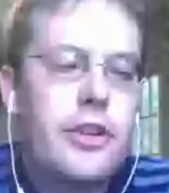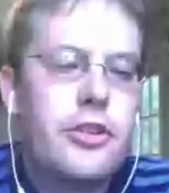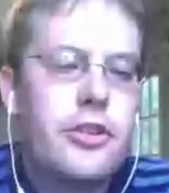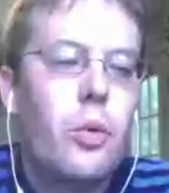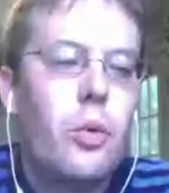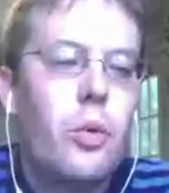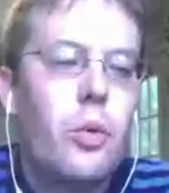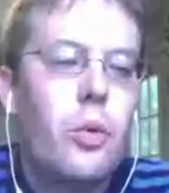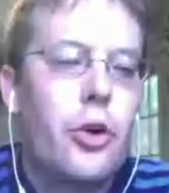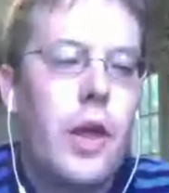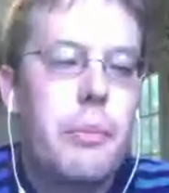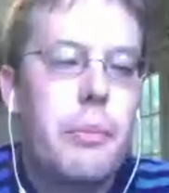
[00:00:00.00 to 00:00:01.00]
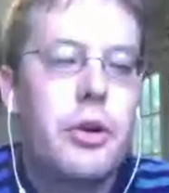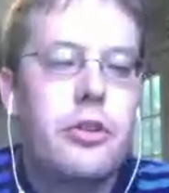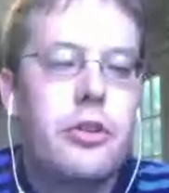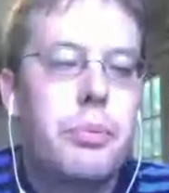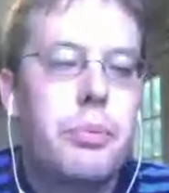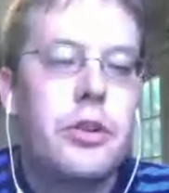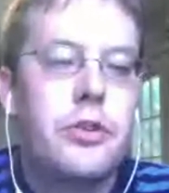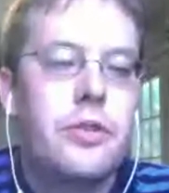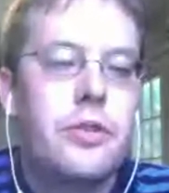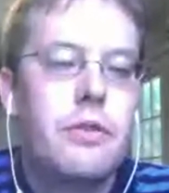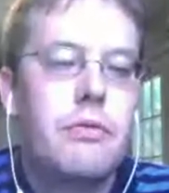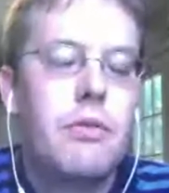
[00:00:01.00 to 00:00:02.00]
the war scroll that
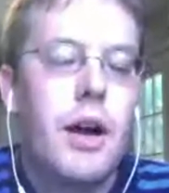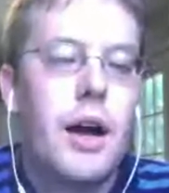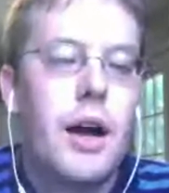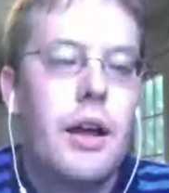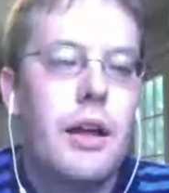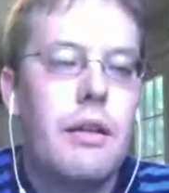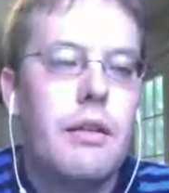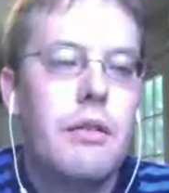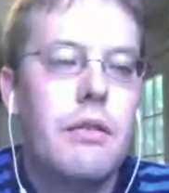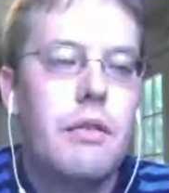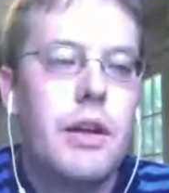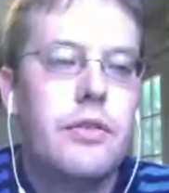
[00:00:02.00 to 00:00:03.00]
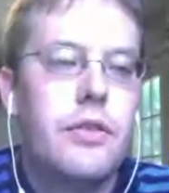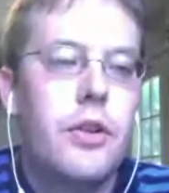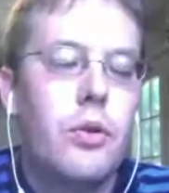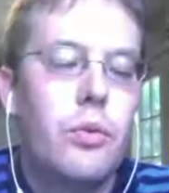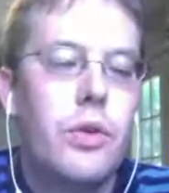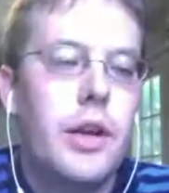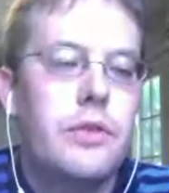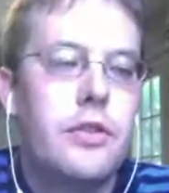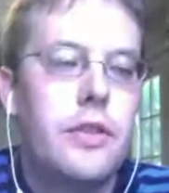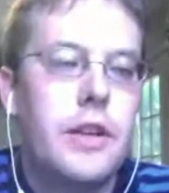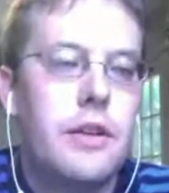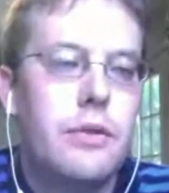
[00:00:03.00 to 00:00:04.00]
puts it's
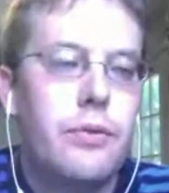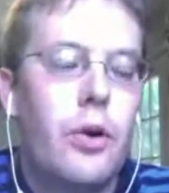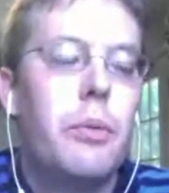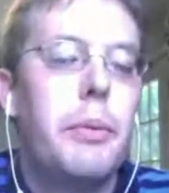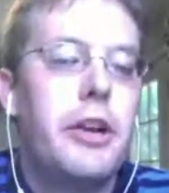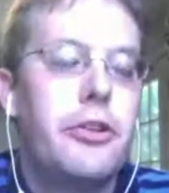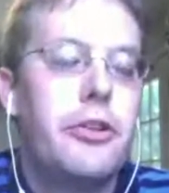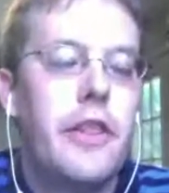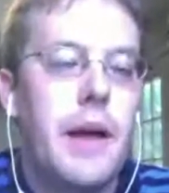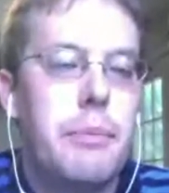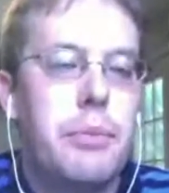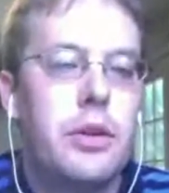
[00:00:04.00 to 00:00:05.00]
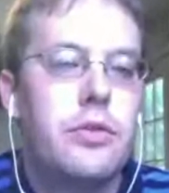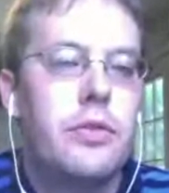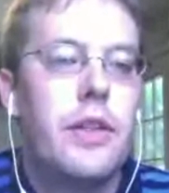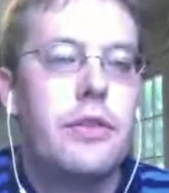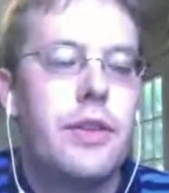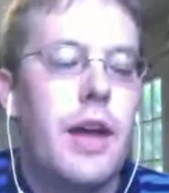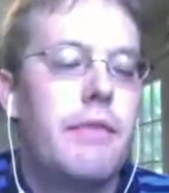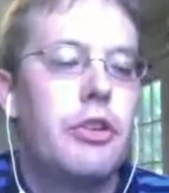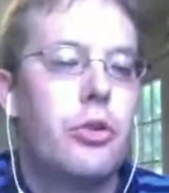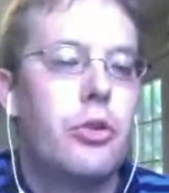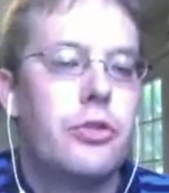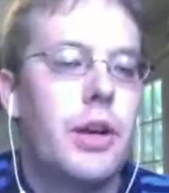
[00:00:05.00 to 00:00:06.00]
the formation that puts the Savage
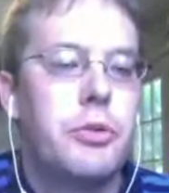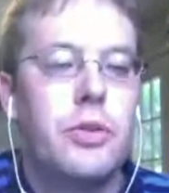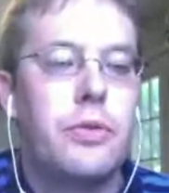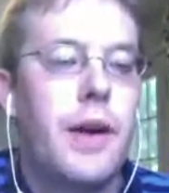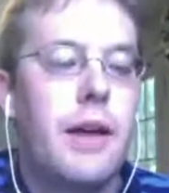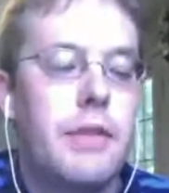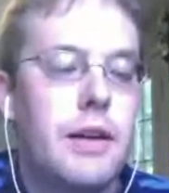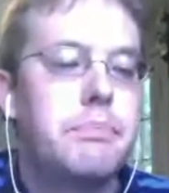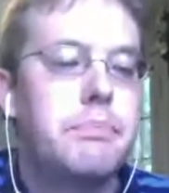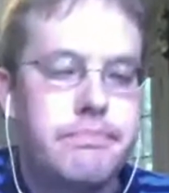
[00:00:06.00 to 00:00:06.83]
Orcs up to a 5-up.